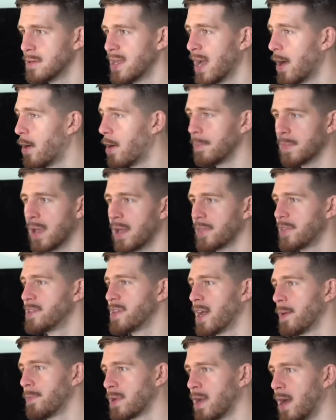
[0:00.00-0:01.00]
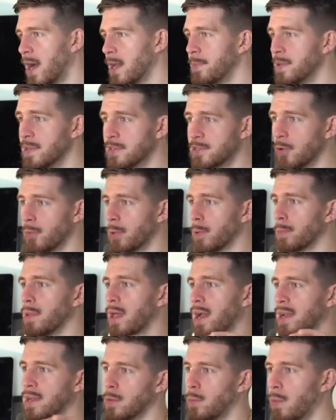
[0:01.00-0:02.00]
Now, I'm not the type of guy to be super
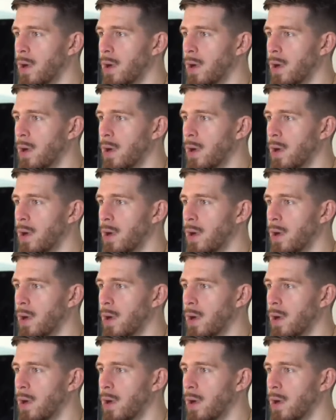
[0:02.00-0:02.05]
black and